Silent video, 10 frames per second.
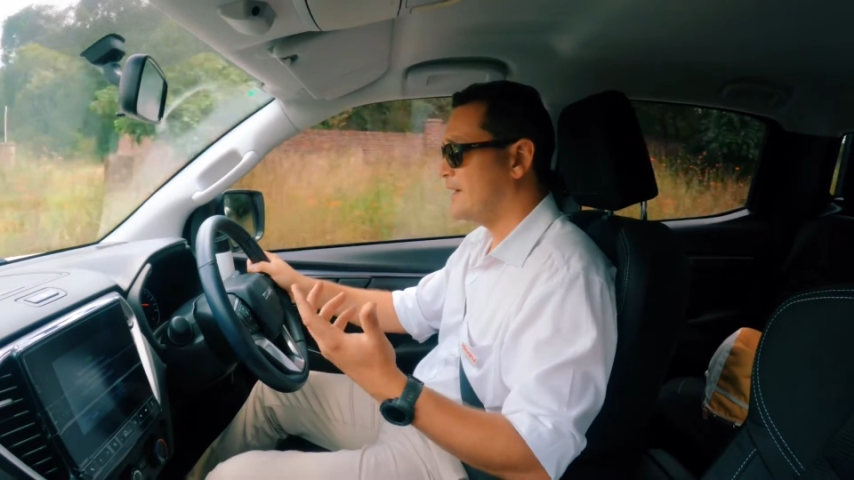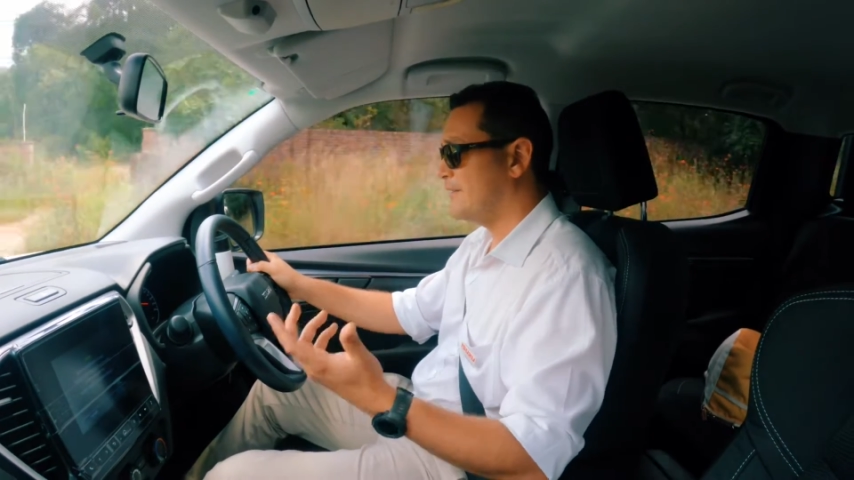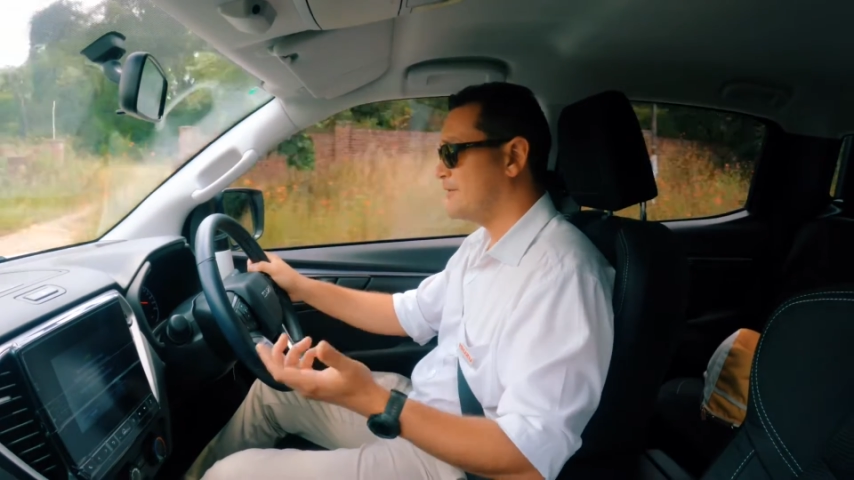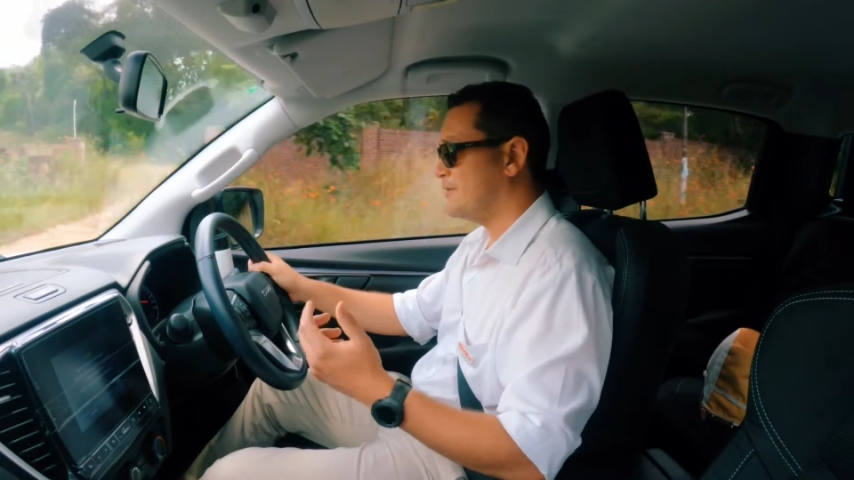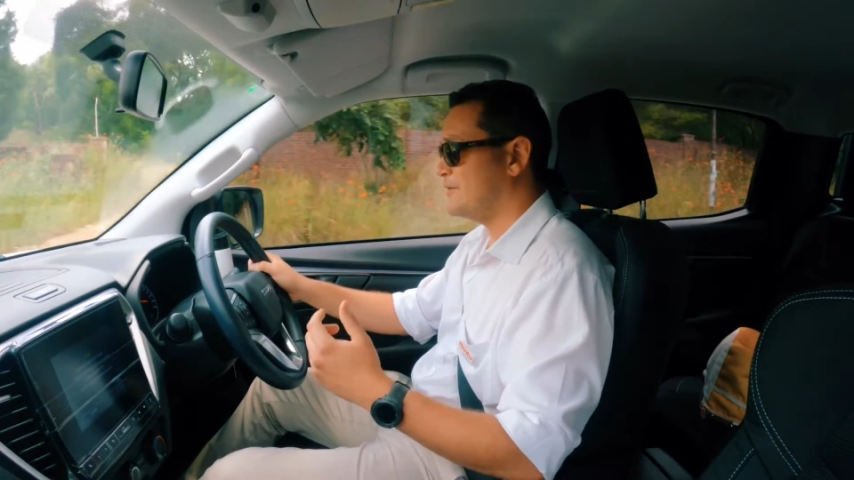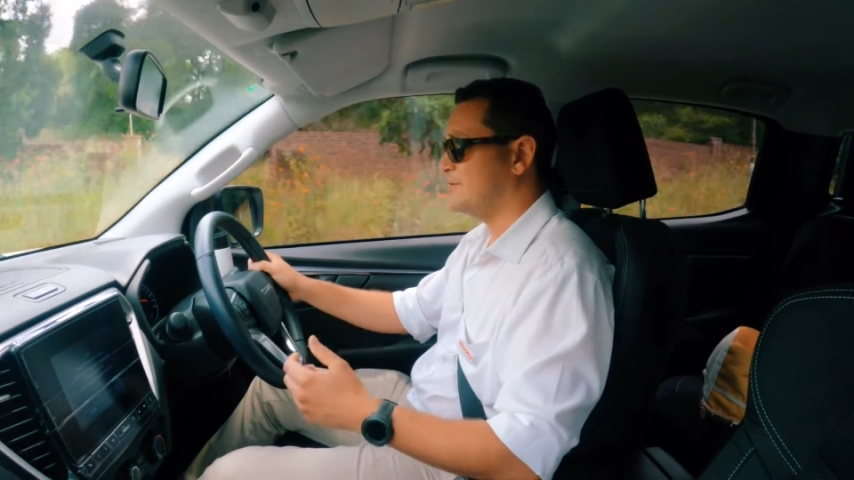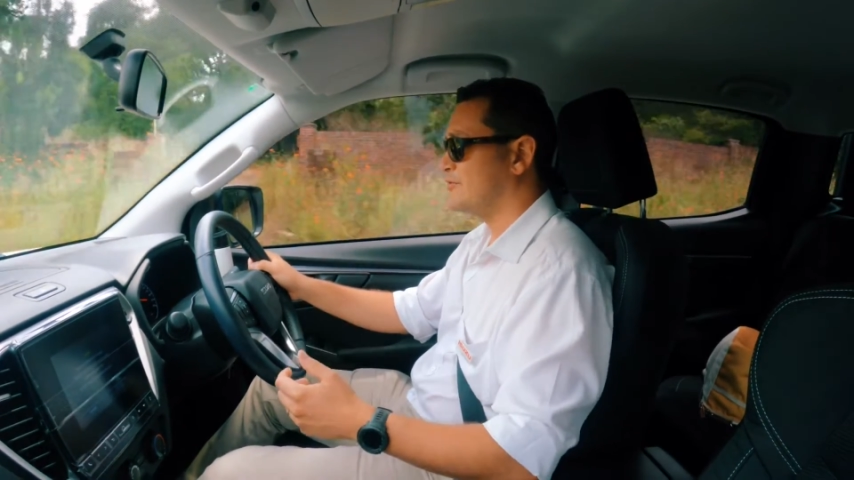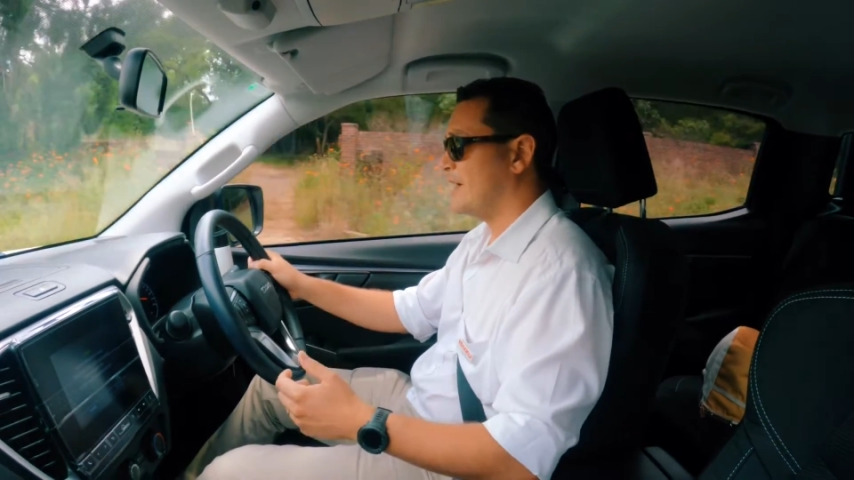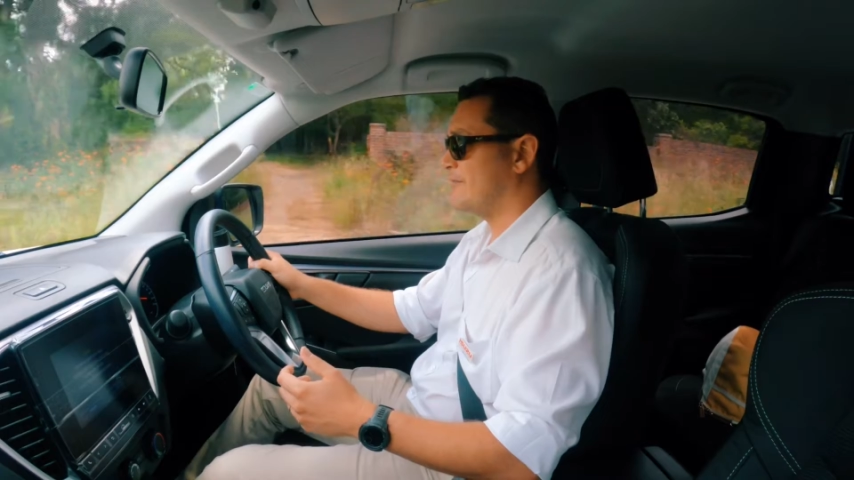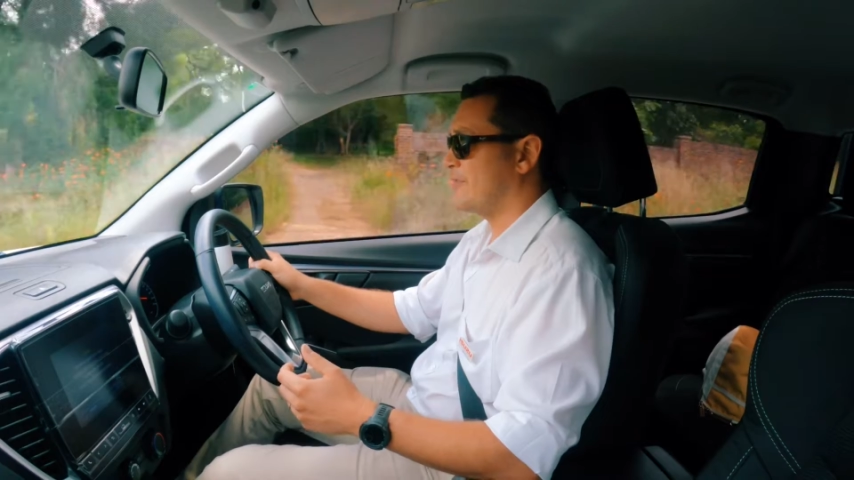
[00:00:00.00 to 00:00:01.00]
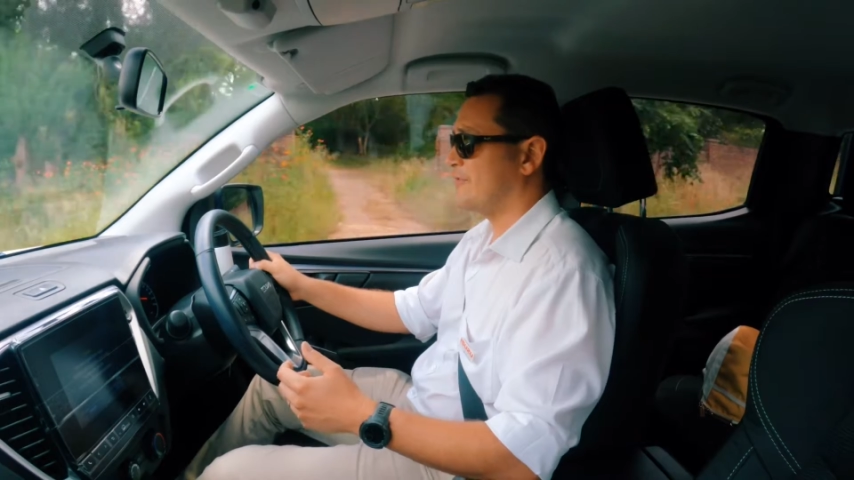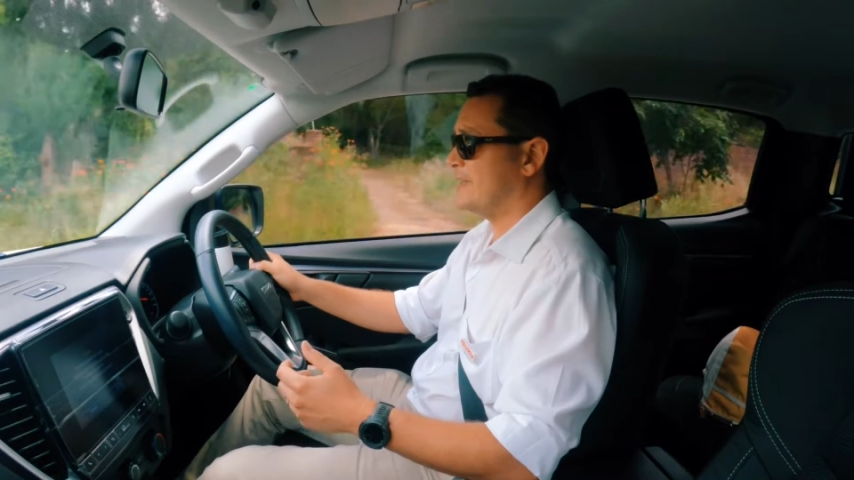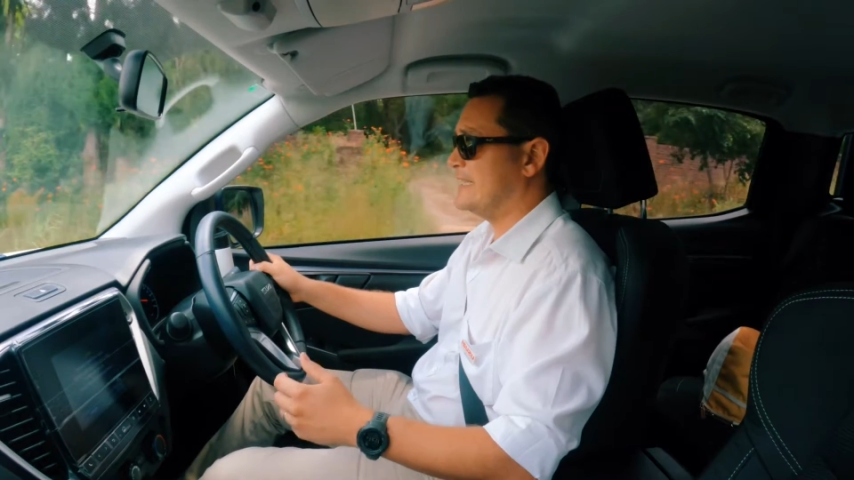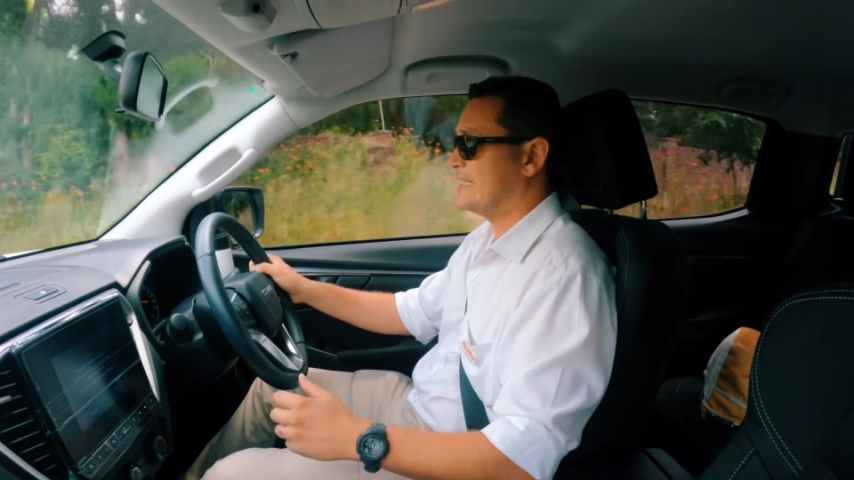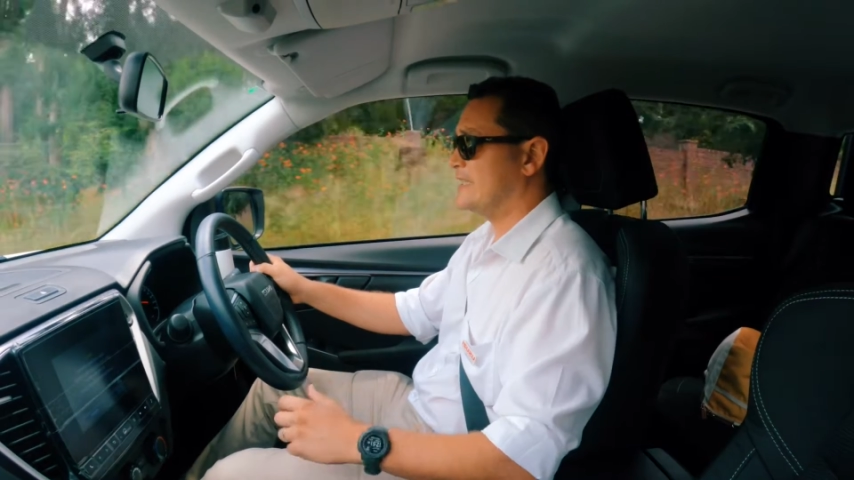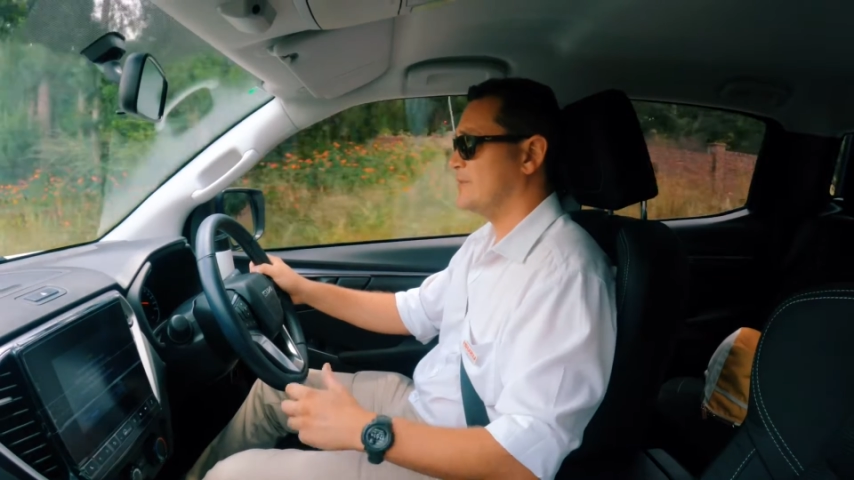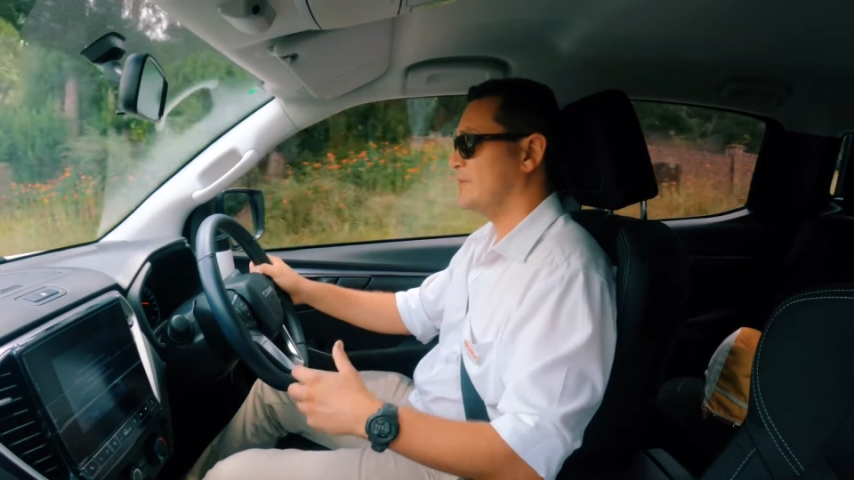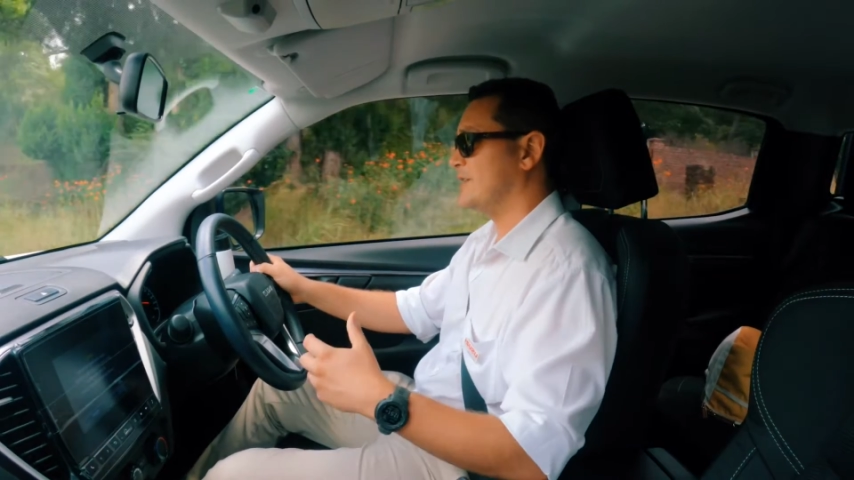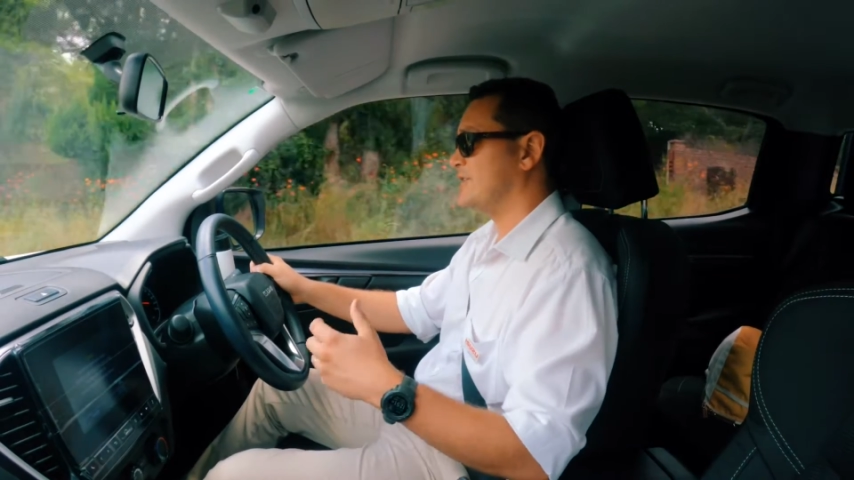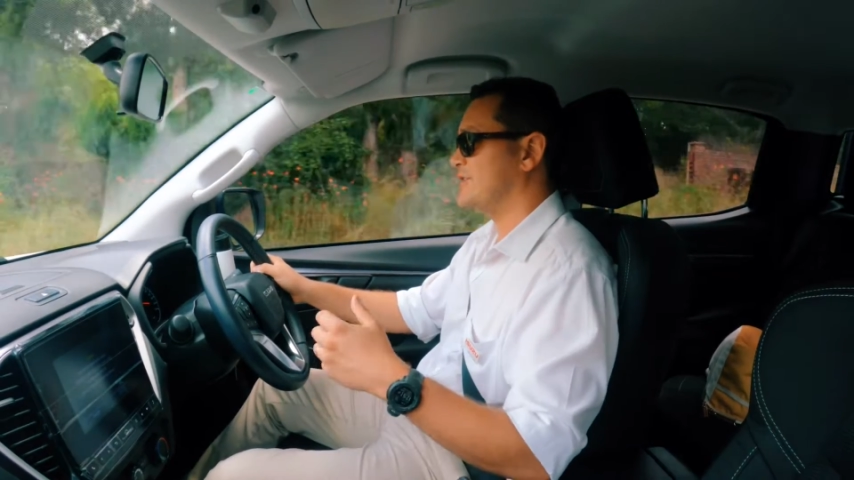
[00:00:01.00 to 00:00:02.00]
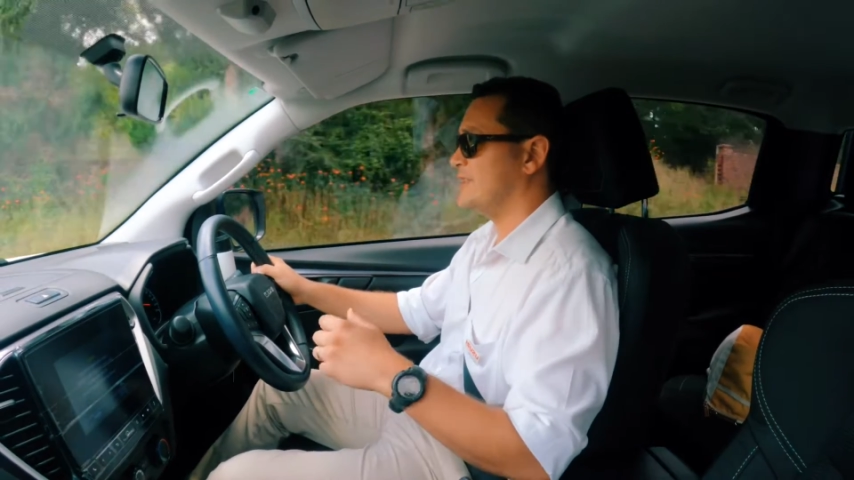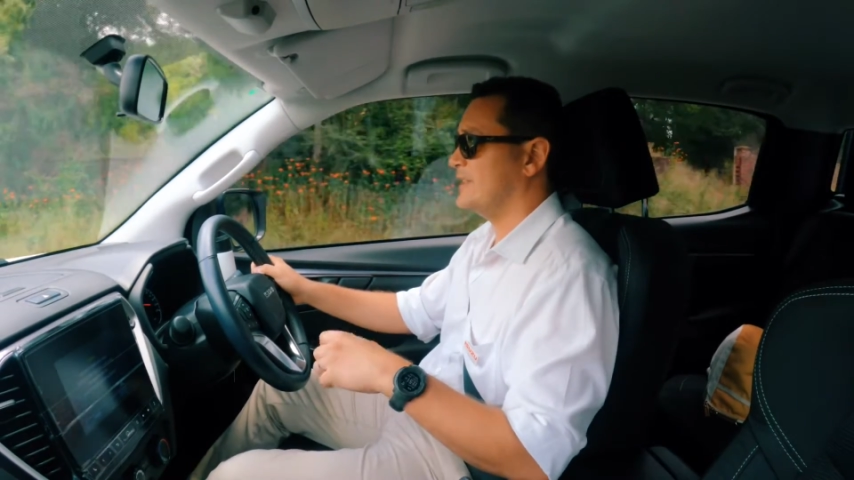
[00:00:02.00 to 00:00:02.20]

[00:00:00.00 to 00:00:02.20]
If you drive a 3 litre which